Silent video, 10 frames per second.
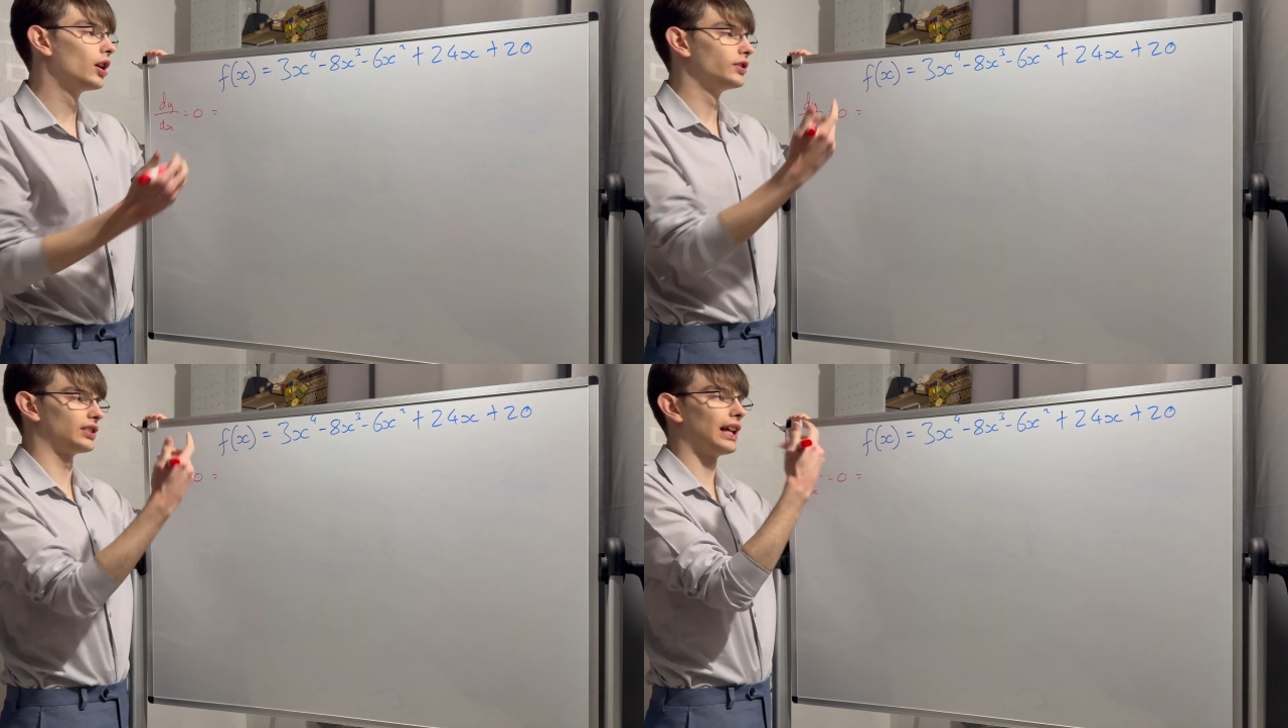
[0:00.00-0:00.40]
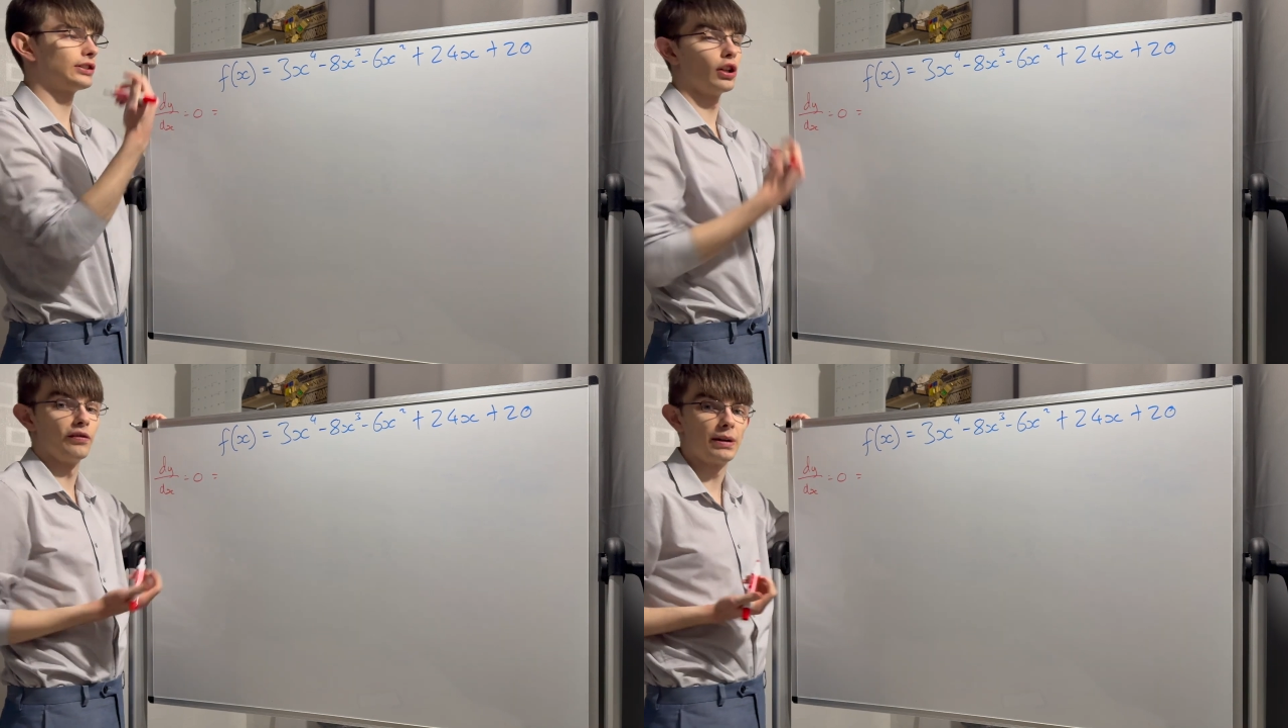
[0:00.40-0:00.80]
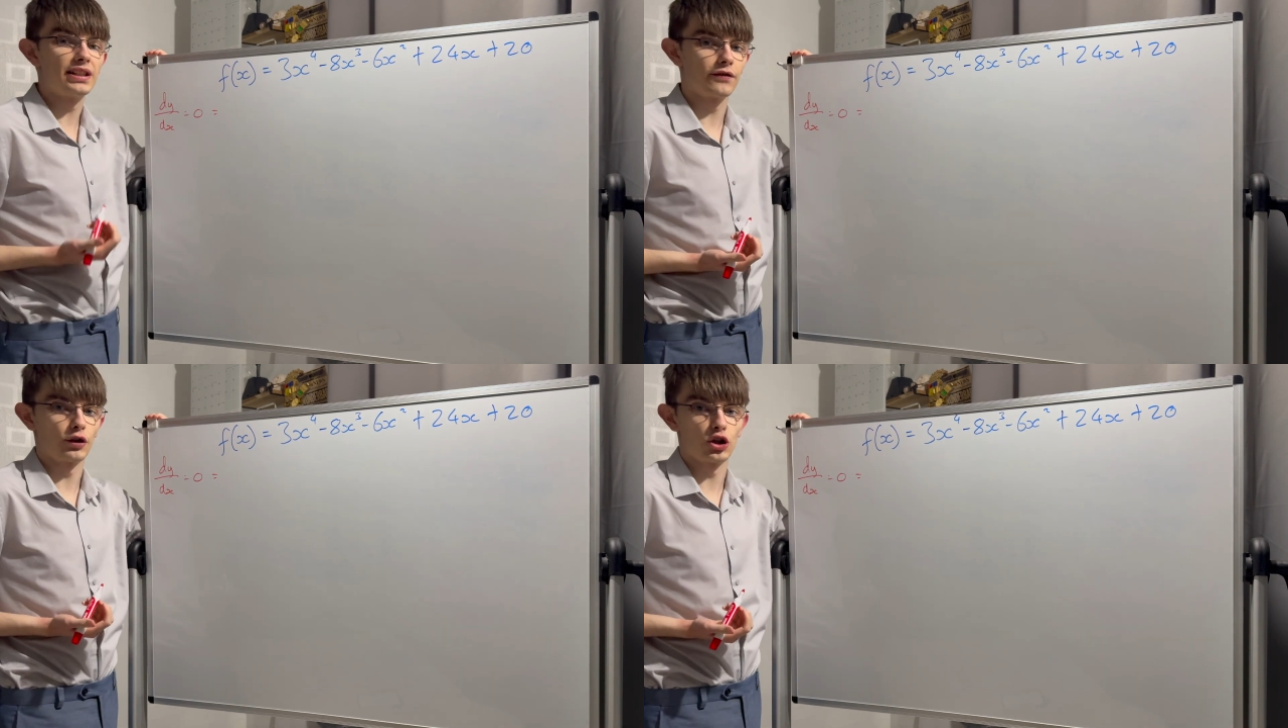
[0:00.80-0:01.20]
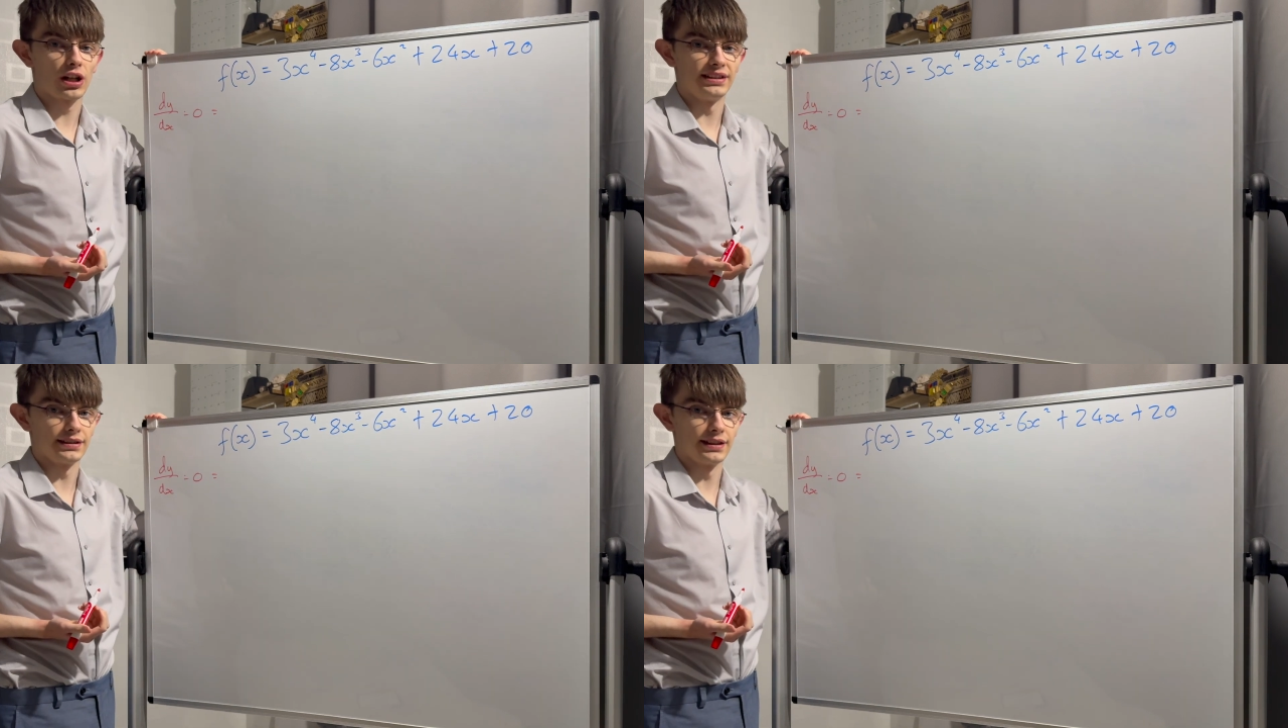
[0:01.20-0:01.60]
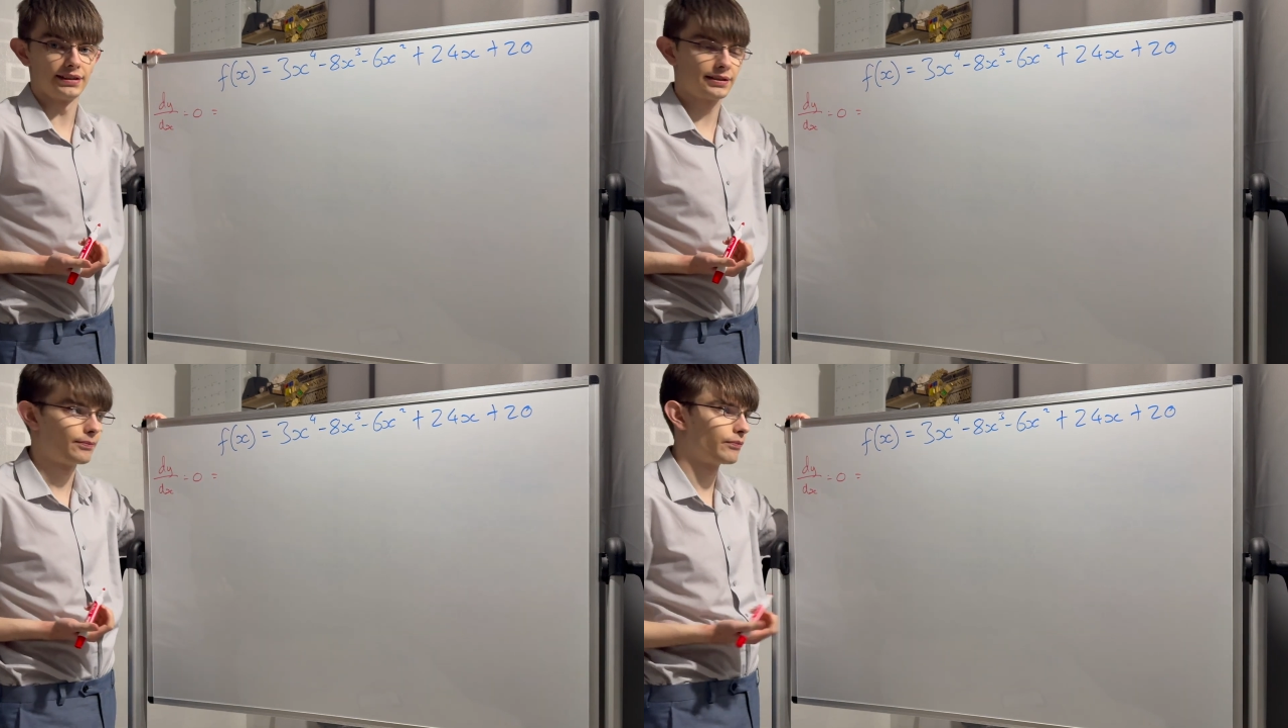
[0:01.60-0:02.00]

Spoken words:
So let's start off by differentiating this.